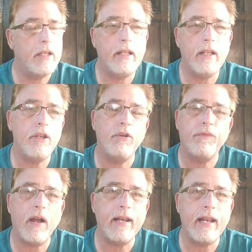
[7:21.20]
And then
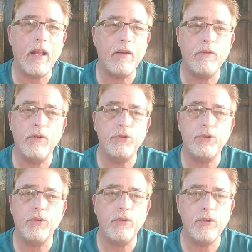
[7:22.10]
you'll find out
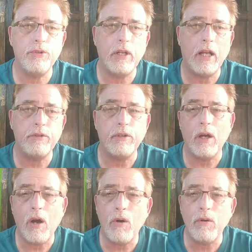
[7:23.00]
who's true and who's not
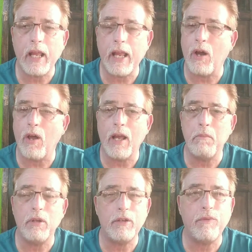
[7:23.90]
true. Oh, okay, all
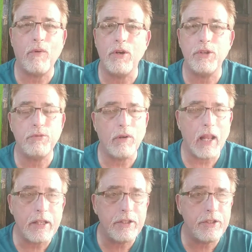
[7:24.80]
I'm looking for is a
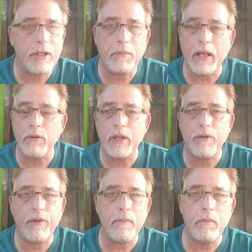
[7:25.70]
relationship. I don't
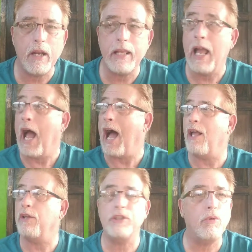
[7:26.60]
care if you have money.
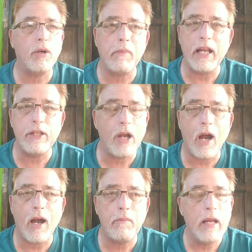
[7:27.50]
I'll still work my
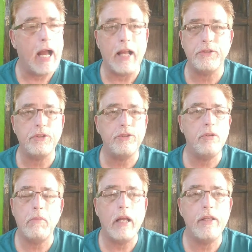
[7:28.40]
job. I'll still
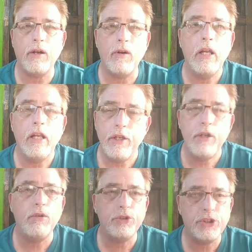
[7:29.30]
do,
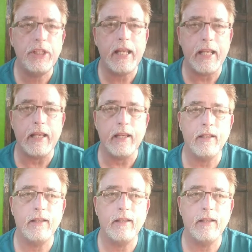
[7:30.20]
you'll see.